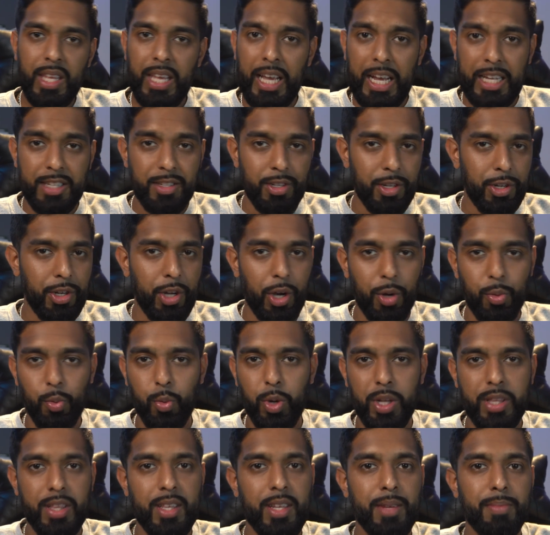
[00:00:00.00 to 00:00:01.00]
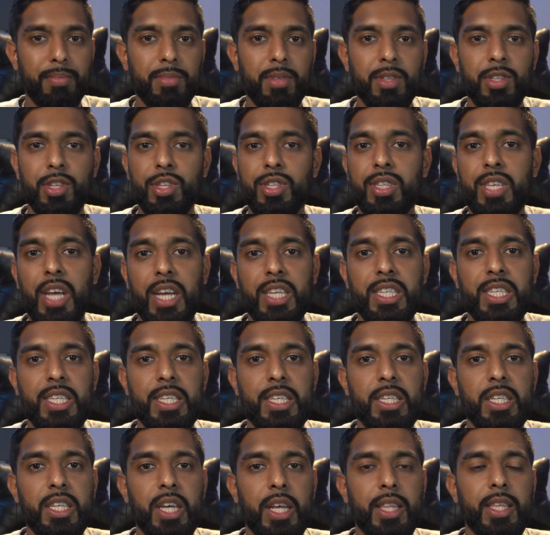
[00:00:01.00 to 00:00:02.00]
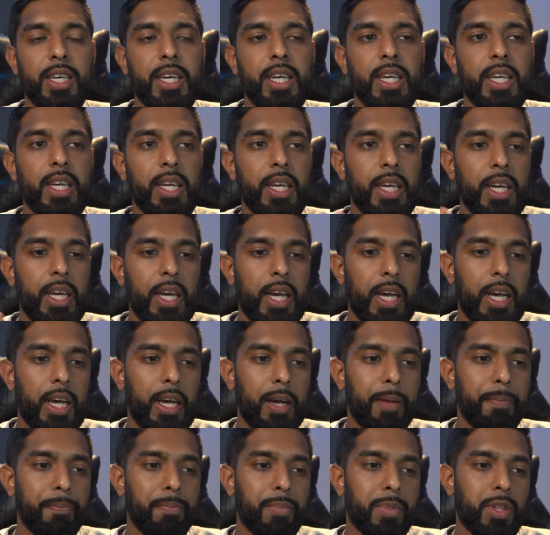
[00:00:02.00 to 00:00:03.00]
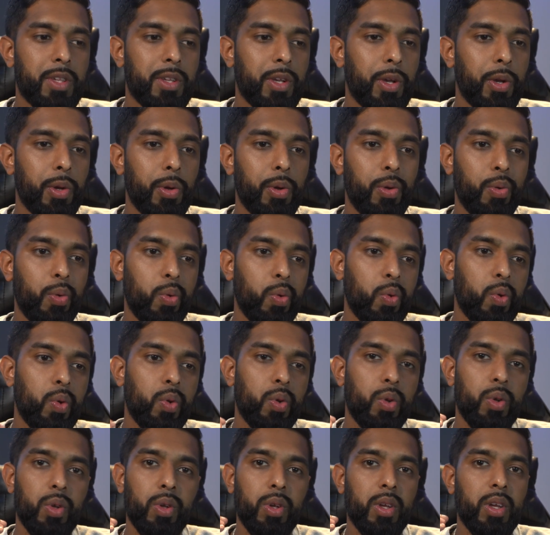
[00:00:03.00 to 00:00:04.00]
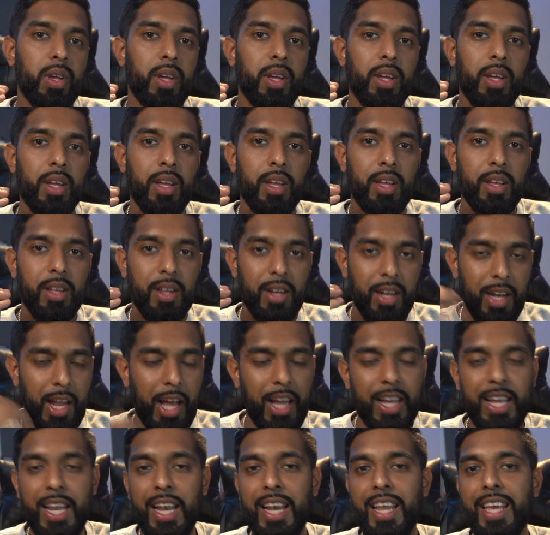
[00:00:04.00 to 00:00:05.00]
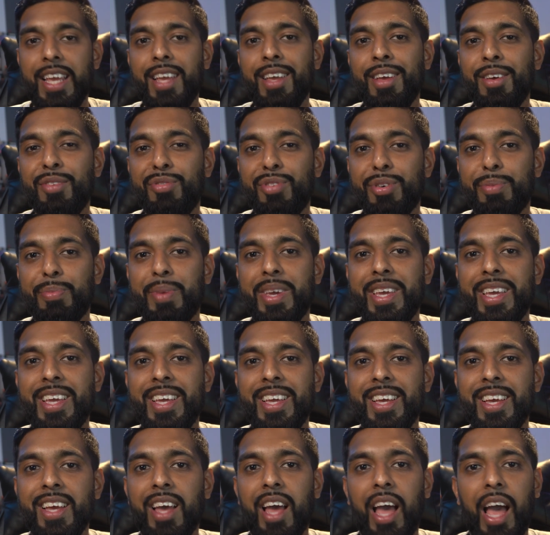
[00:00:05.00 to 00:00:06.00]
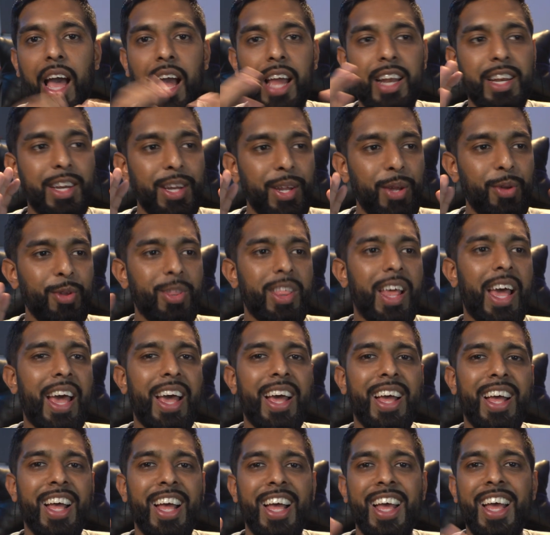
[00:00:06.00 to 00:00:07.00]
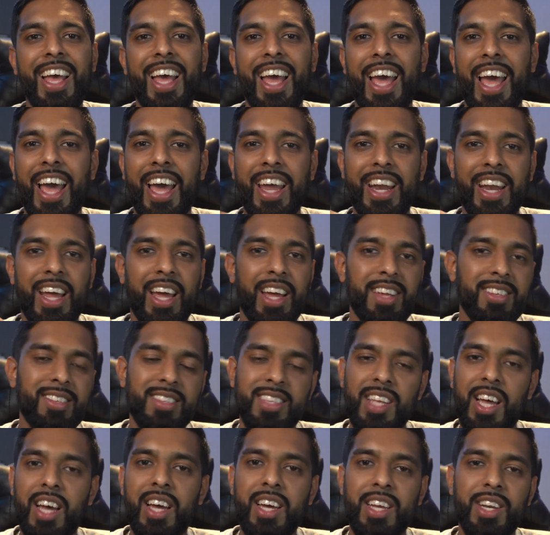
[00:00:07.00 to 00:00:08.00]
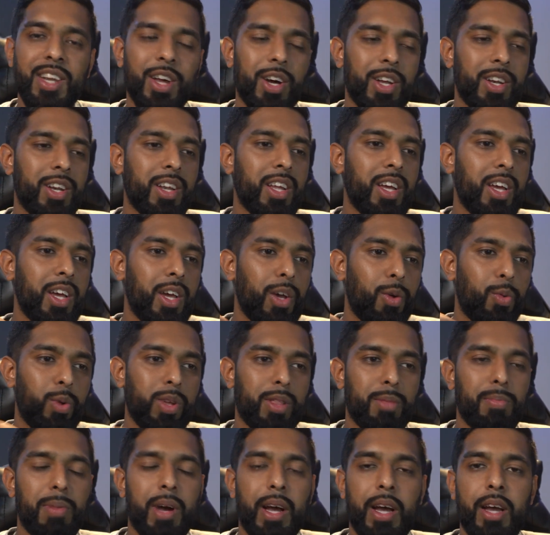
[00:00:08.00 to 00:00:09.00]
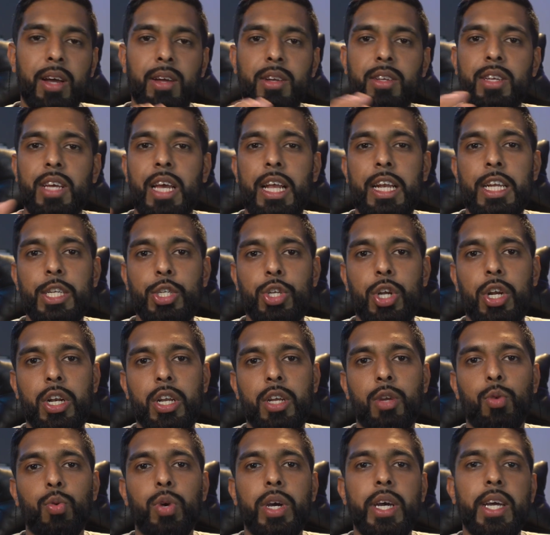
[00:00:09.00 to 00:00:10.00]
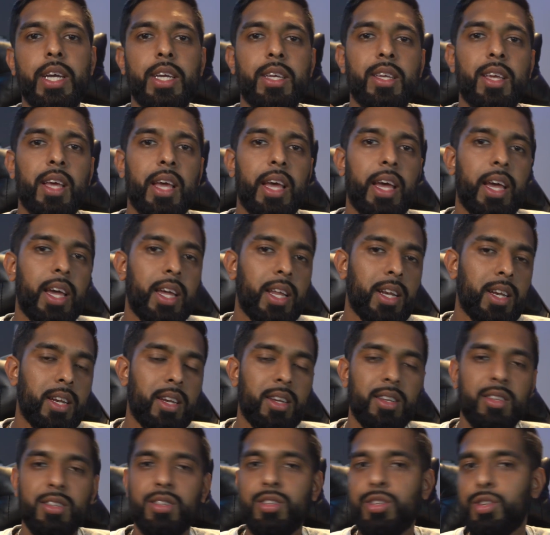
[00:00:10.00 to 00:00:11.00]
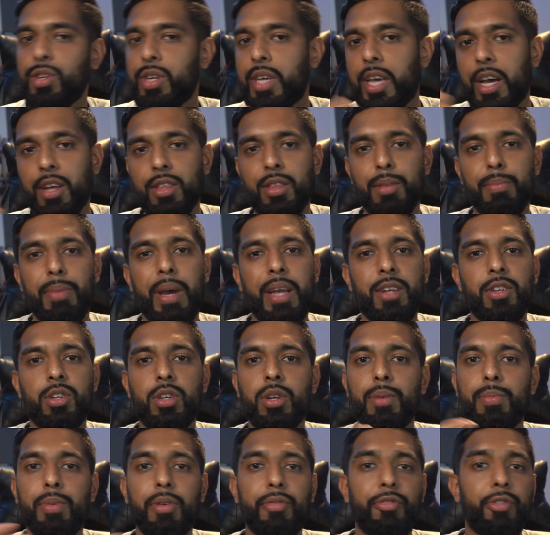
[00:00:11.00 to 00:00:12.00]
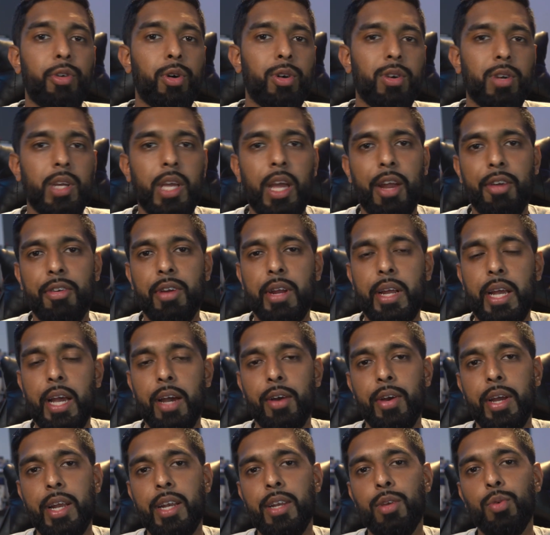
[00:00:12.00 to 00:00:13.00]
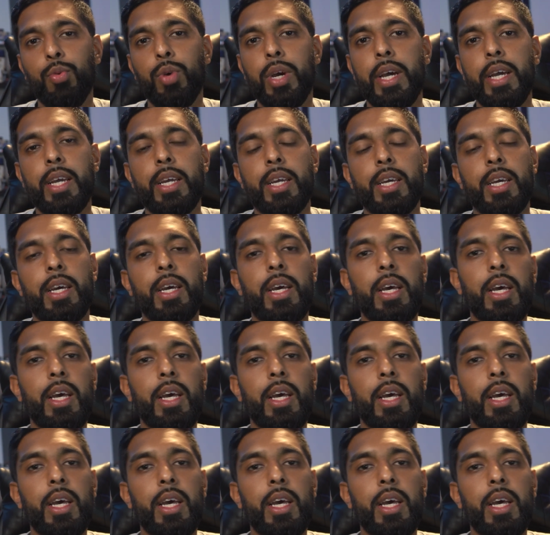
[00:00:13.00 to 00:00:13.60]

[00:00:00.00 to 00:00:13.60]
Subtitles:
as you don't want them to touch each other. So luckily for me, I knew that, and I started on with my electronic work and took out the battery before carrying out any work